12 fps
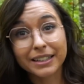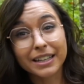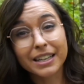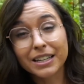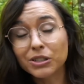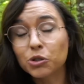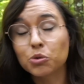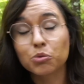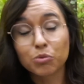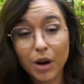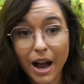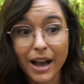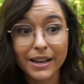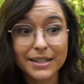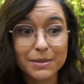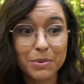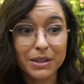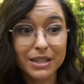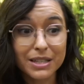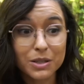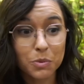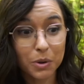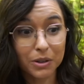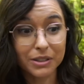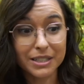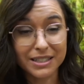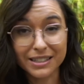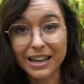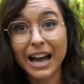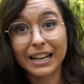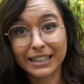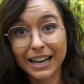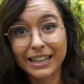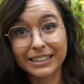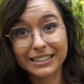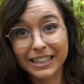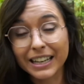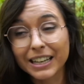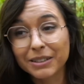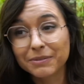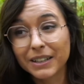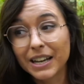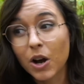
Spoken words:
he tries, but this world is not kind to him